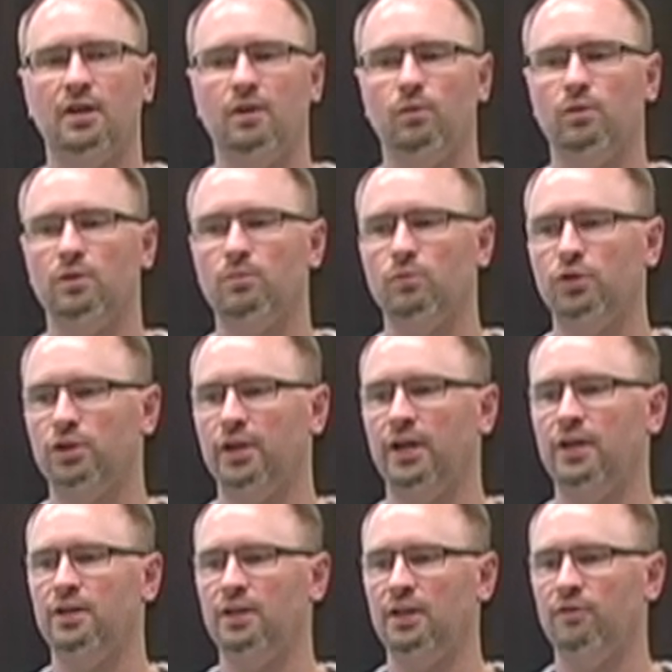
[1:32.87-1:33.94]
we're
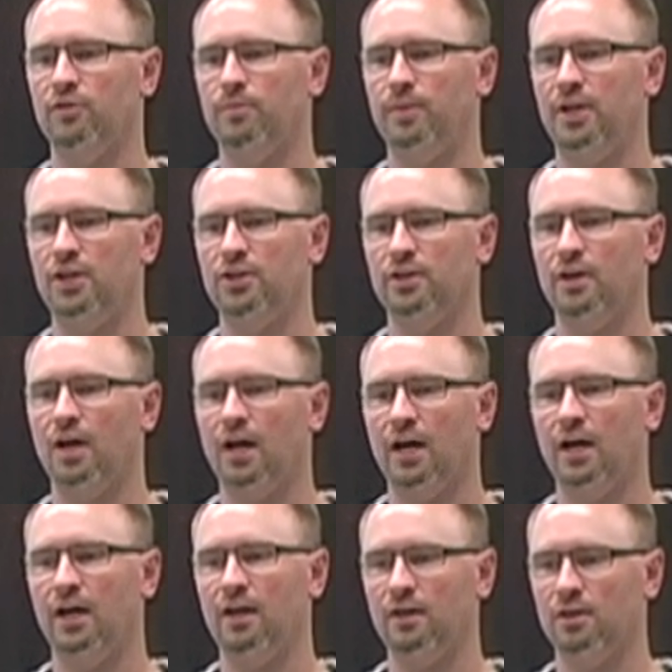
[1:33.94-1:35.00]
trying to give the patient
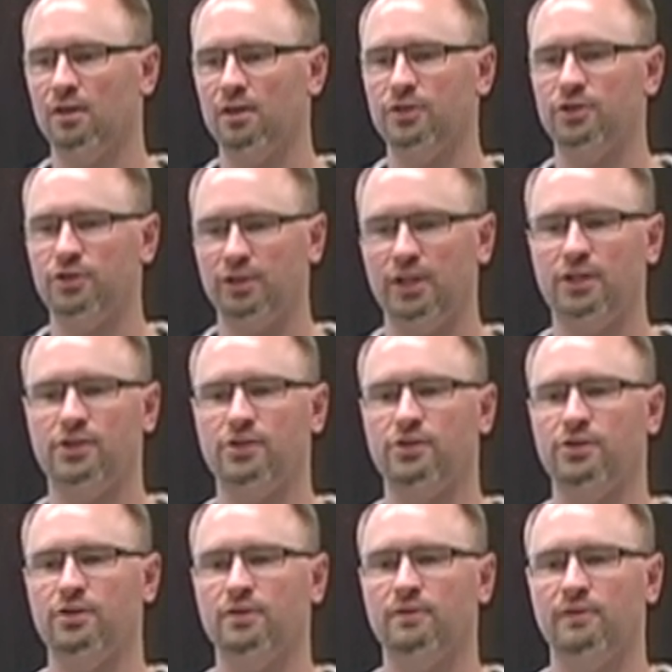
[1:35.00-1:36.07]
high
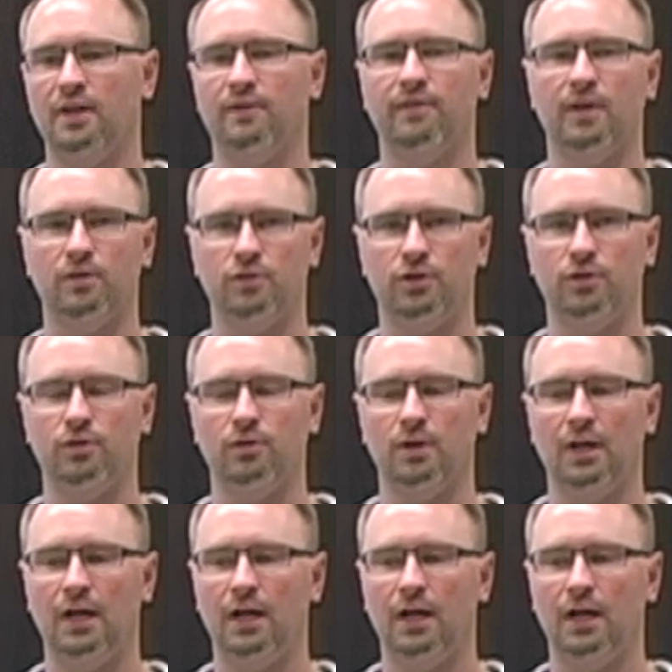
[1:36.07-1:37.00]
concentrations of FiO2.